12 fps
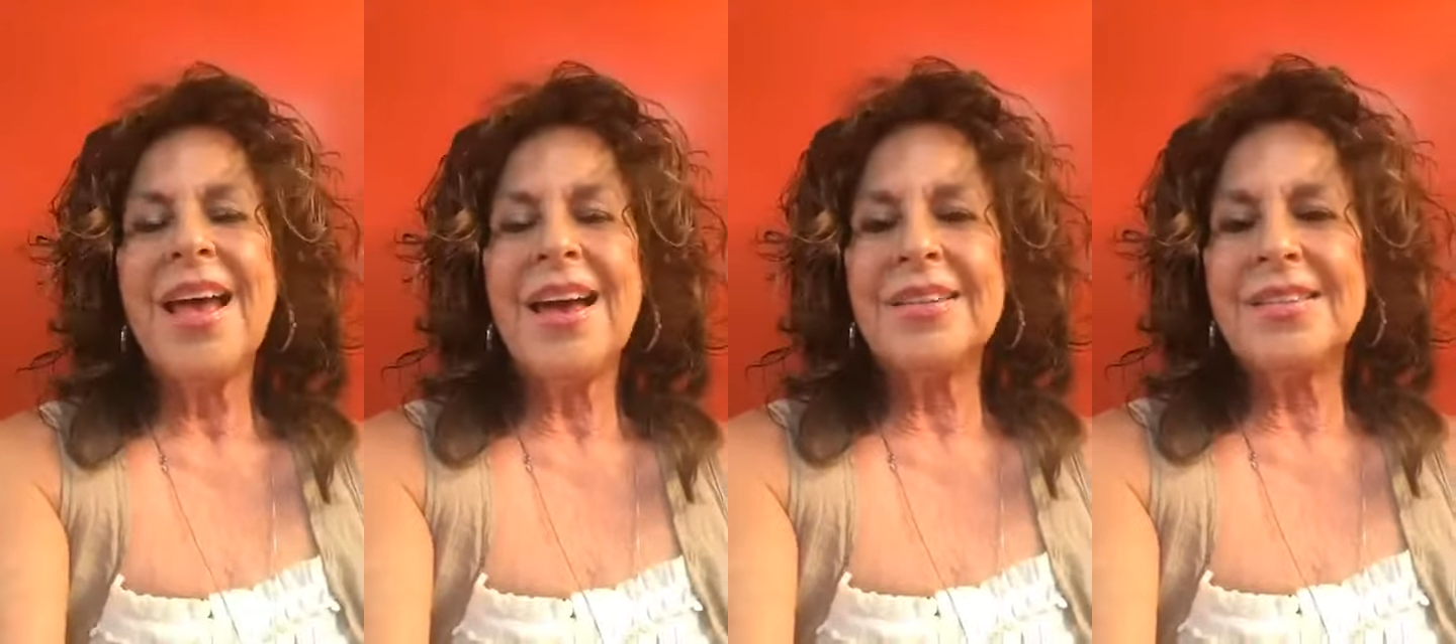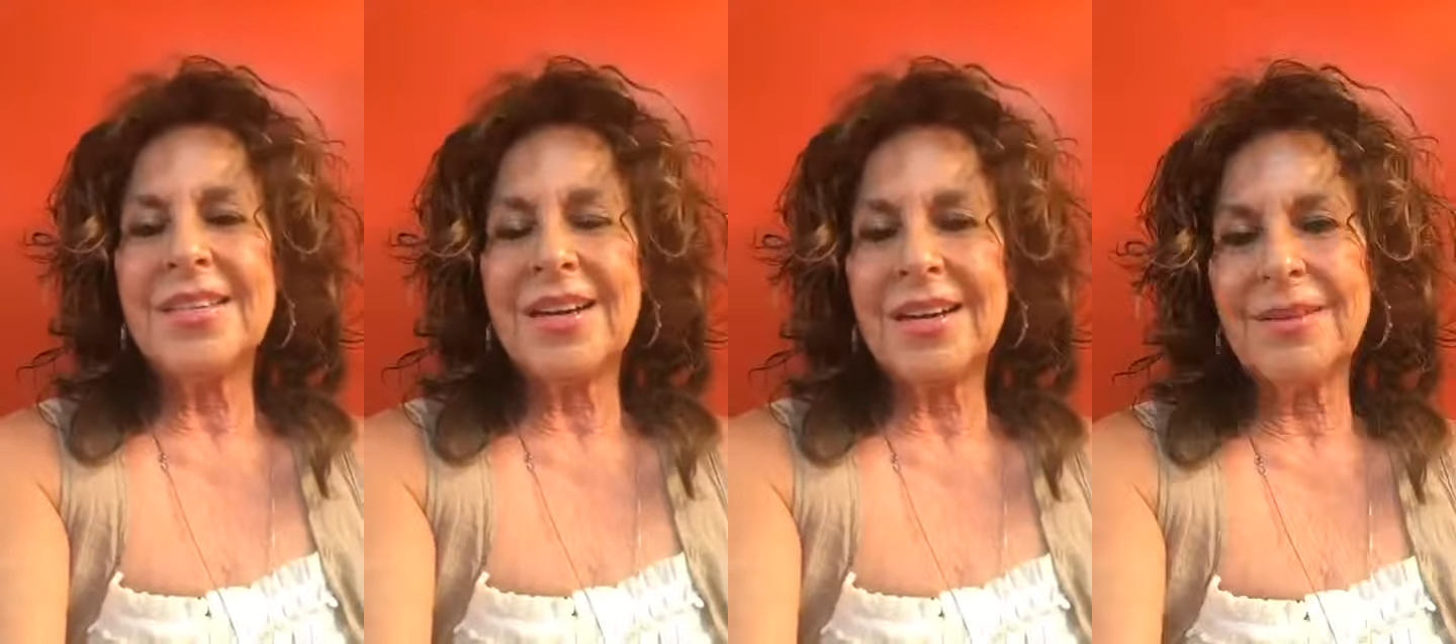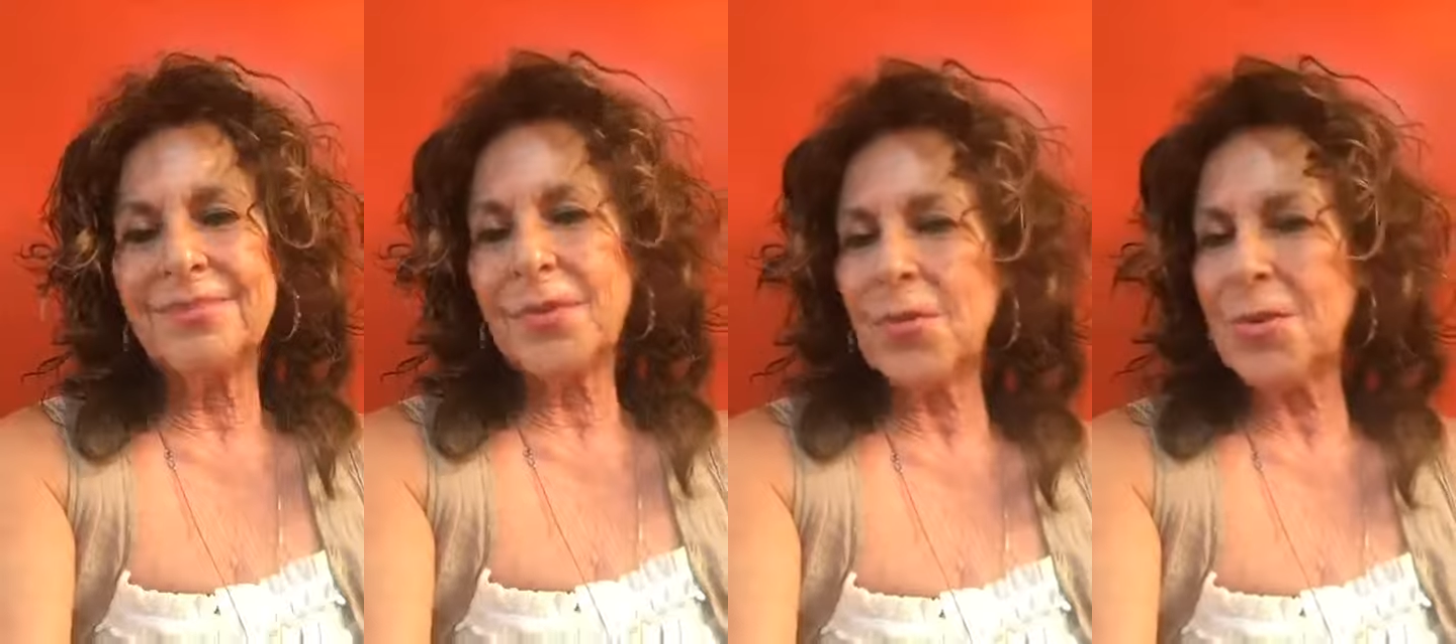and
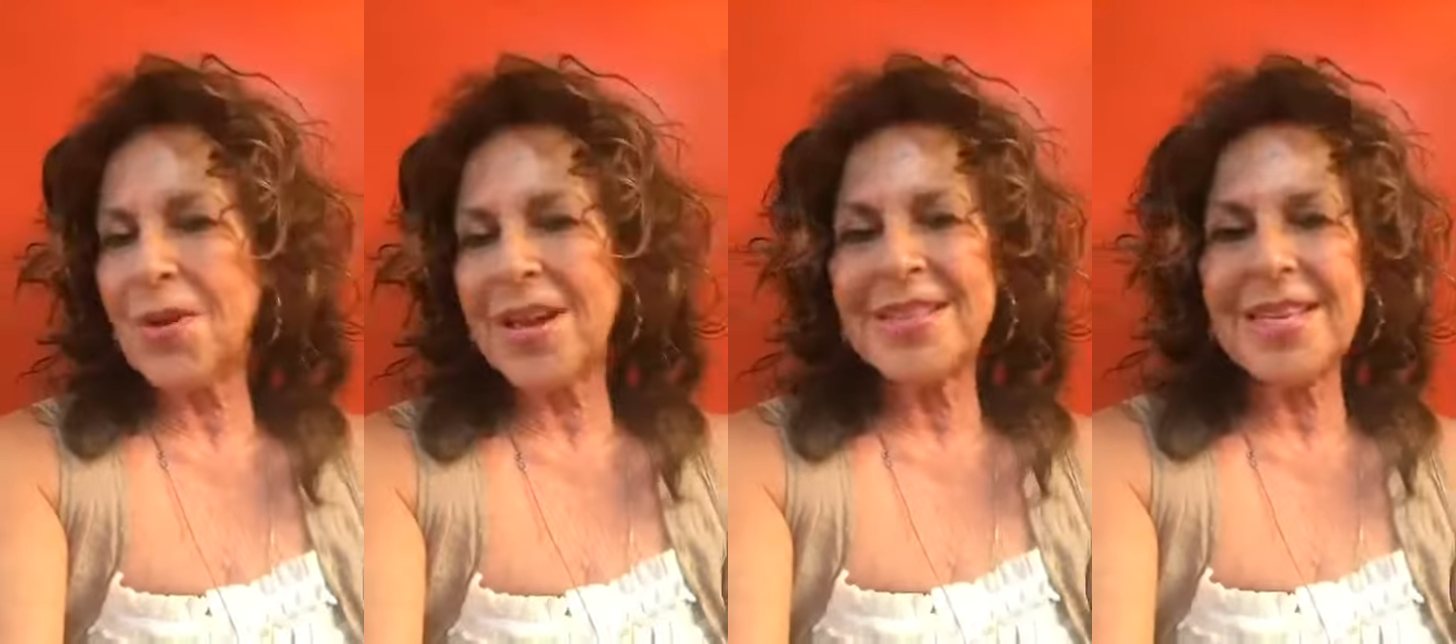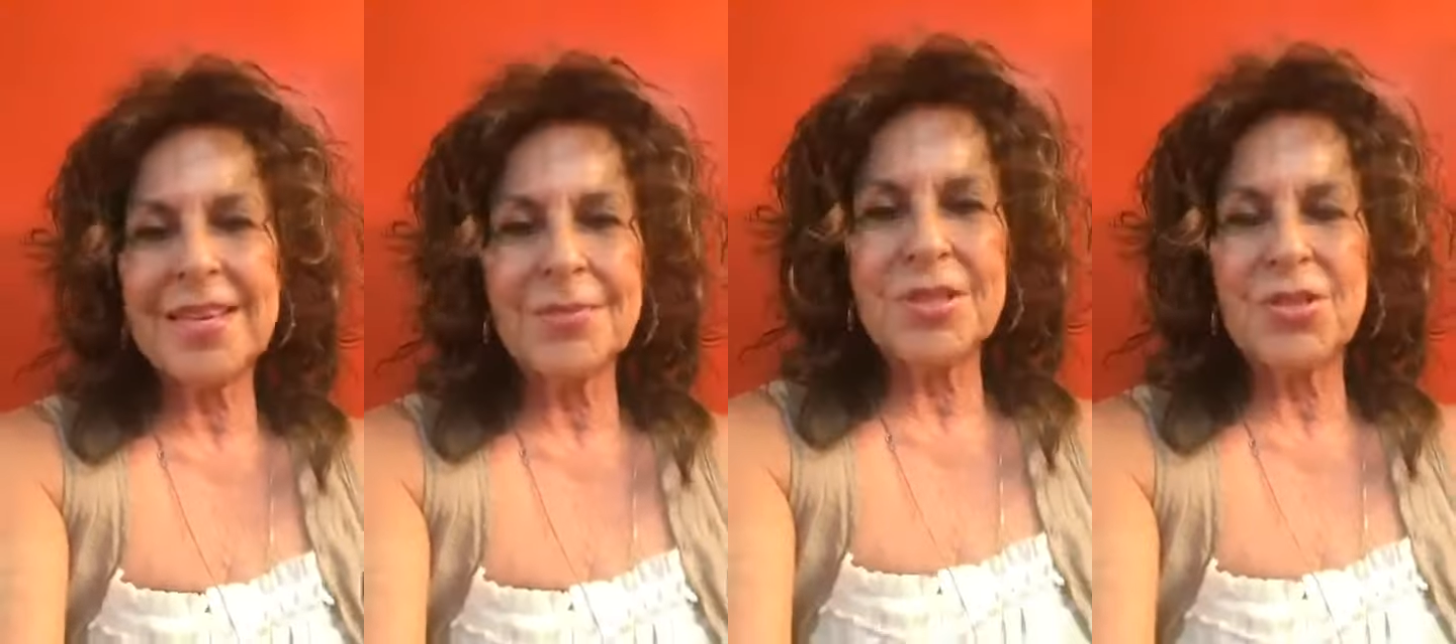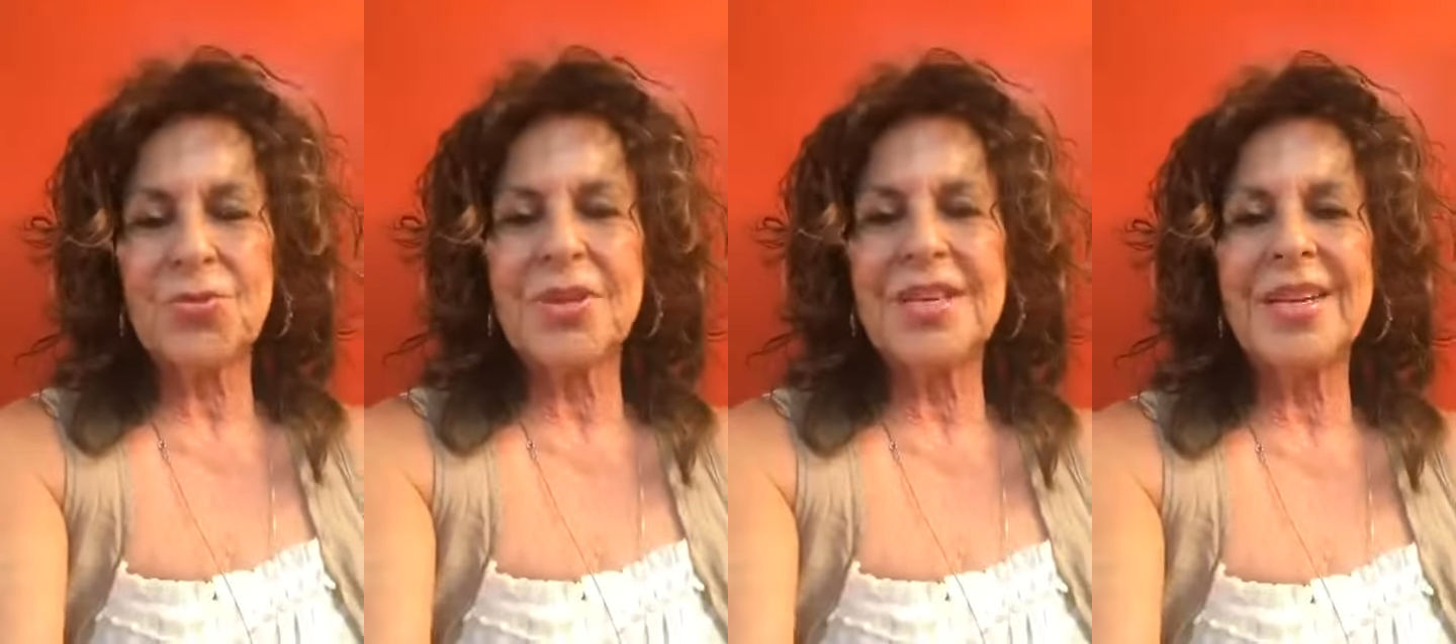rebrand the
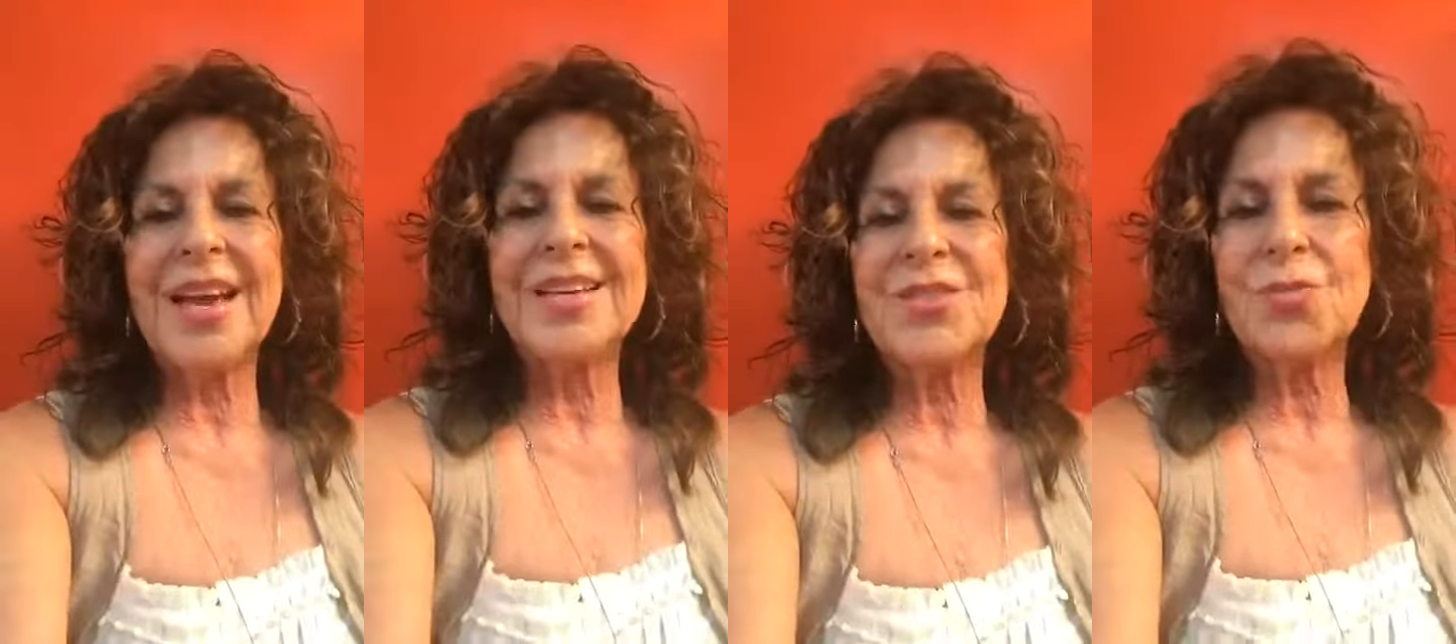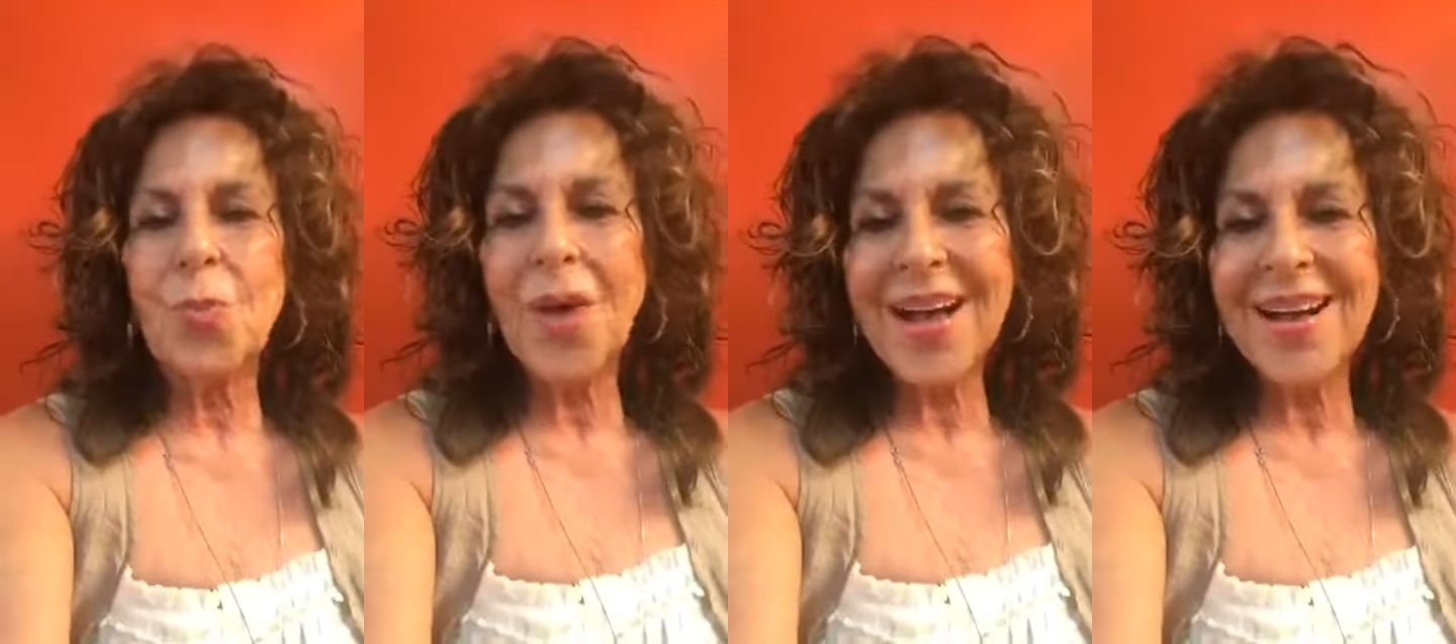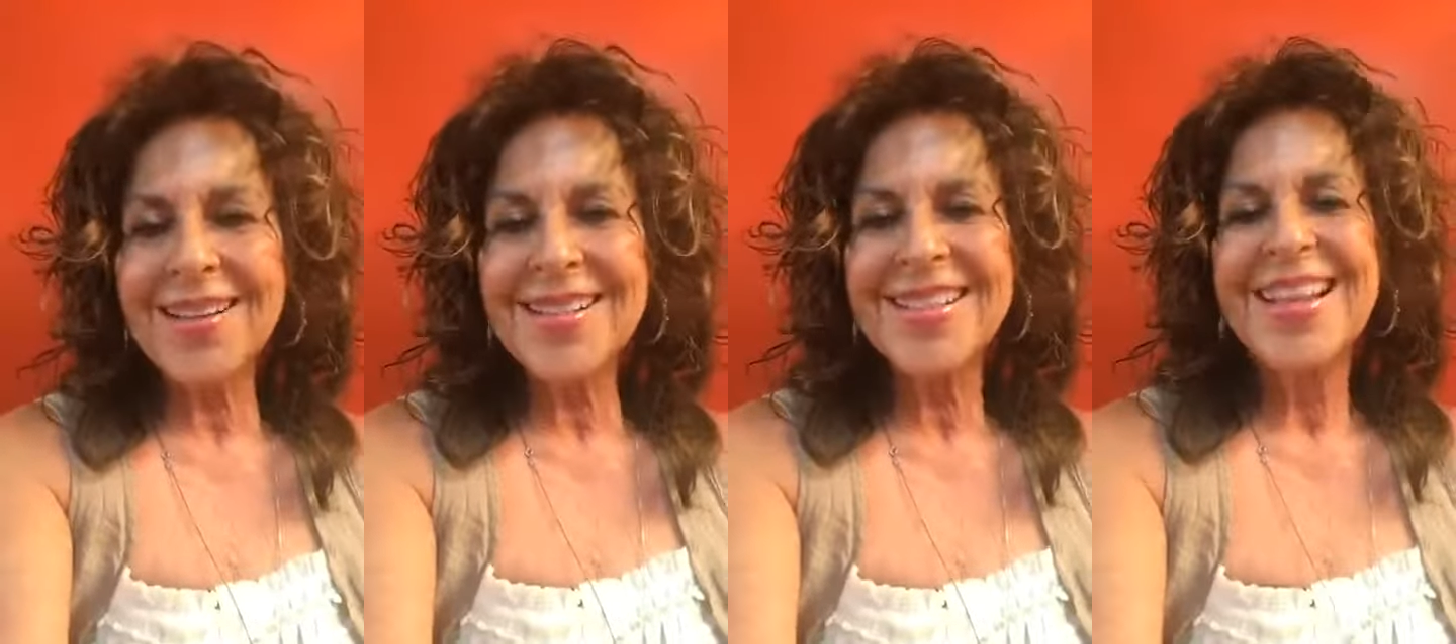imagery, as
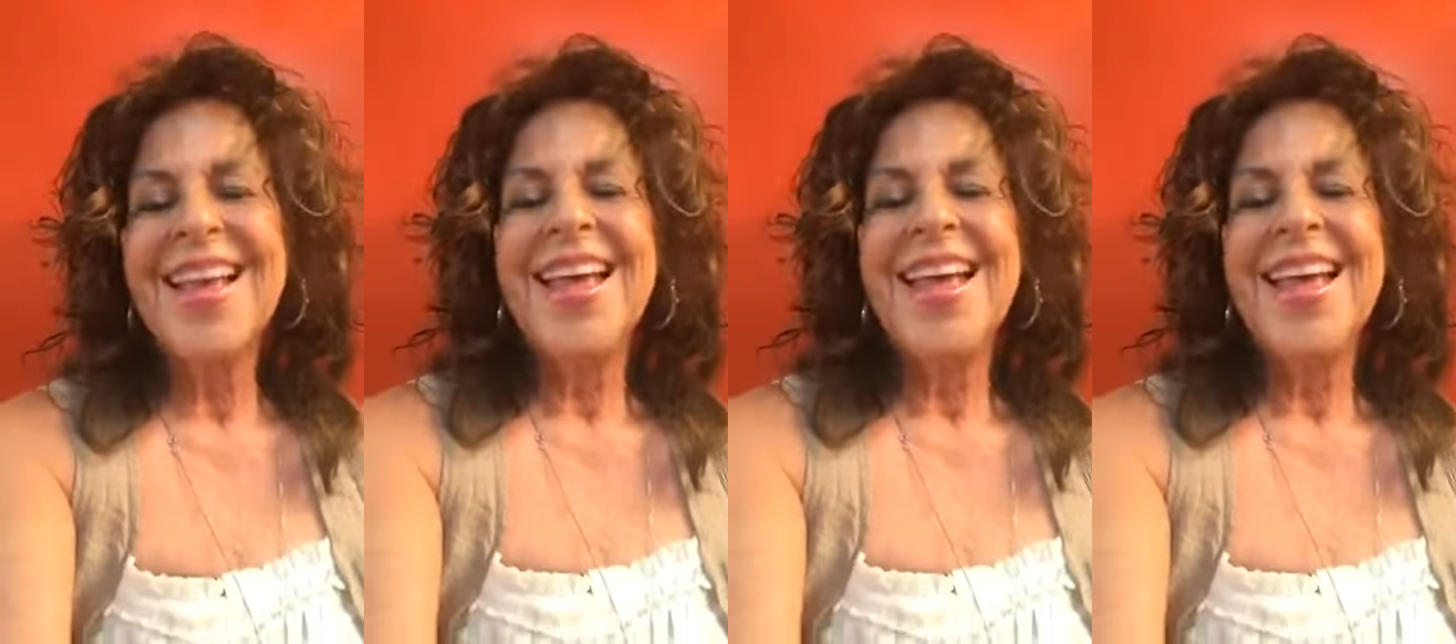well